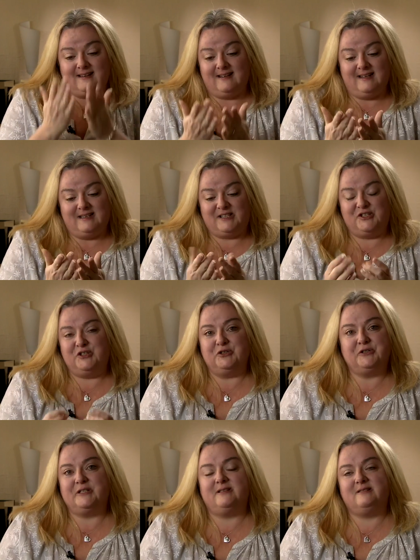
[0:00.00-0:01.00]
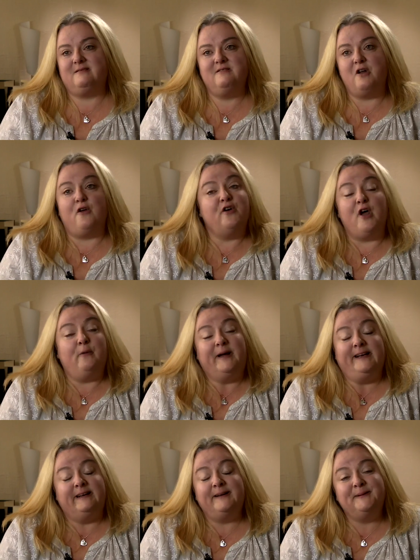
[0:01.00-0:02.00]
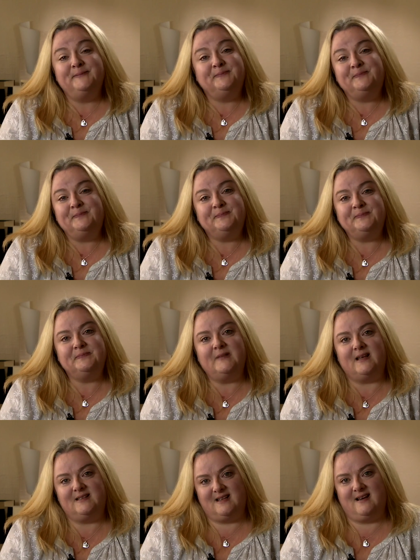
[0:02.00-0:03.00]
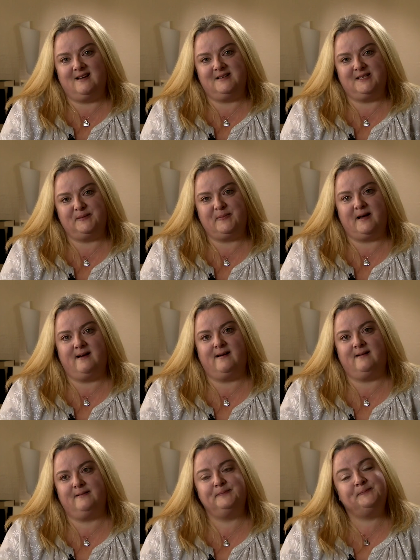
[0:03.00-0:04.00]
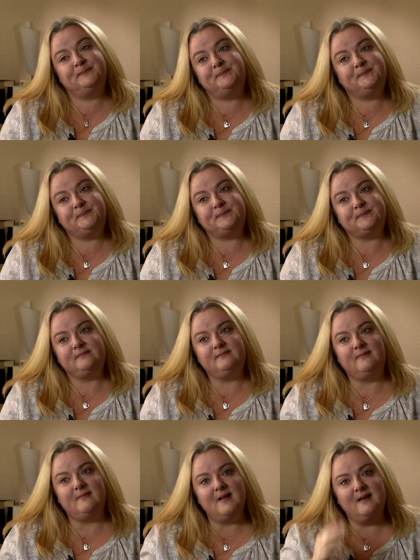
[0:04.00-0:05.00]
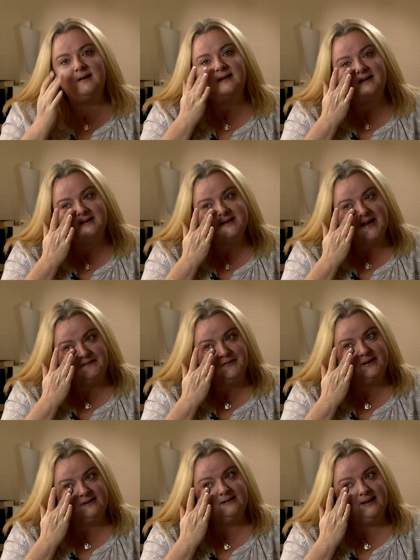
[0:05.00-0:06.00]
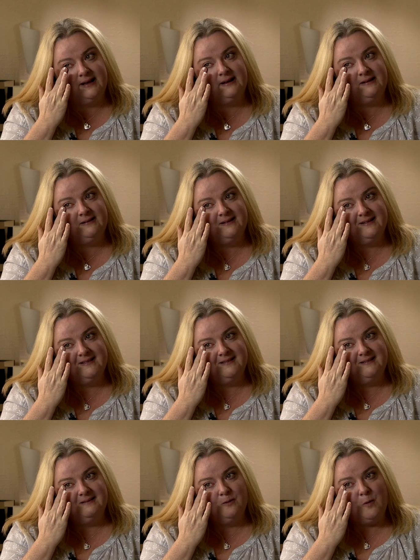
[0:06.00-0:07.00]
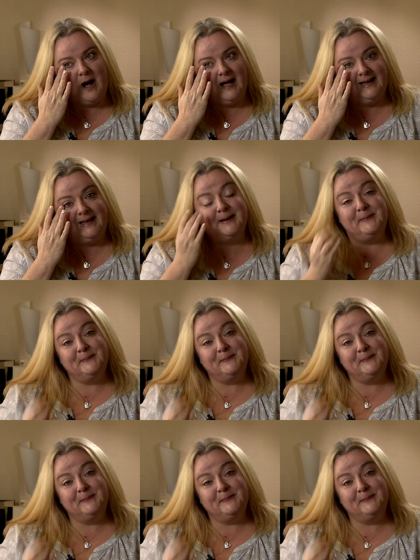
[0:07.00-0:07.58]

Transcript: It's just not knowing. That's the hardest part. And definitely why.